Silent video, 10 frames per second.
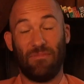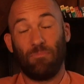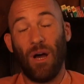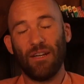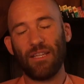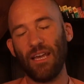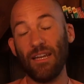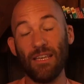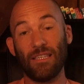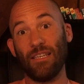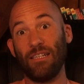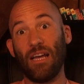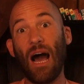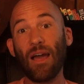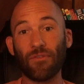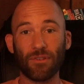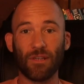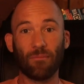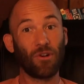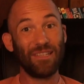spontaneously die for
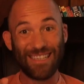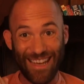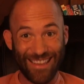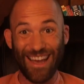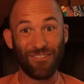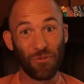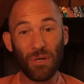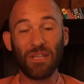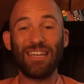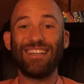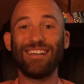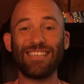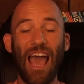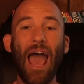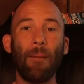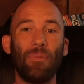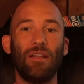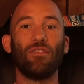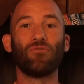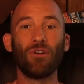some reason and that really does happen
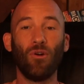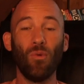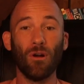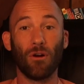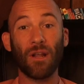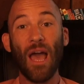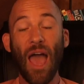in the real world.